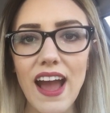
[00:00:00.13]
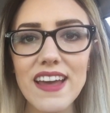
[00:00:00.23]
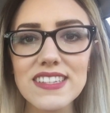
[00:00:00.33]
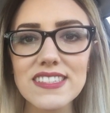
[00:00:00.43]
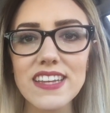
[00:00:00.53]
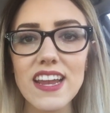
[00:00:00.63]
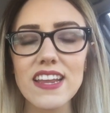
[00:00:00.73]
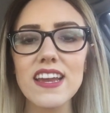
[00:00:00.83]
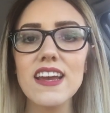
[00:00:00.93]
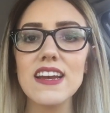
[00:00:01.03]
Hi, this is
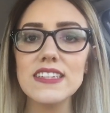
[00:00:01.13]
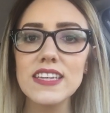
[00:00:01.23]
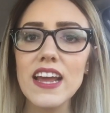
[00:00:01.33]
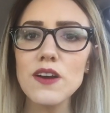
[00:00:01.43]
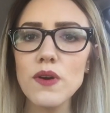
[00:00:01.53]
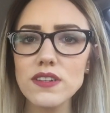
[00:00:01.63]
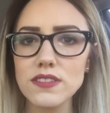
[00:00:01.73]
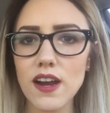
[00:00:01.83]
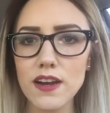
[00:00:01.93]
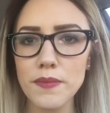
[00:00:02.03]
Katie. Today I want to
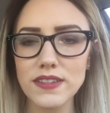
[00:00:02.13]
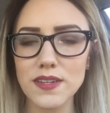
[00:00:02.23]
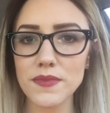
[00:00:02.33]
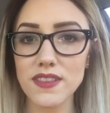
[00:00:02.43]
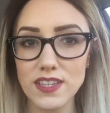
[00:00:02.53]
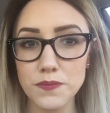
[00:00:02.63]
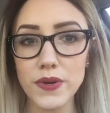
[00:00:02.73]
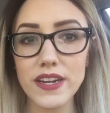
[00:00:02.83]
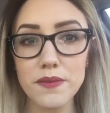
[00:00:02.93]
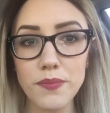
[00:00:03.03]
talk about something that's
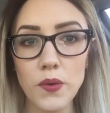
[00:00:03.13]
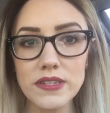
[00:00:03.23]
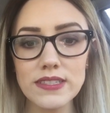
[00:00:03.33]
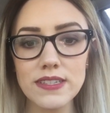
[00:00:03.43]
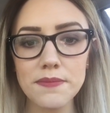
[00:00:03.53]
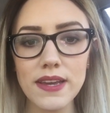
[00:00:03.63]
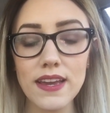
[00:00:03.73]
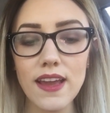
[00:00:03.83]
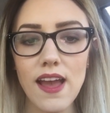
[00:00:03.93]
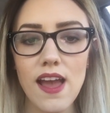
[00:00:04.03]
pretty important to me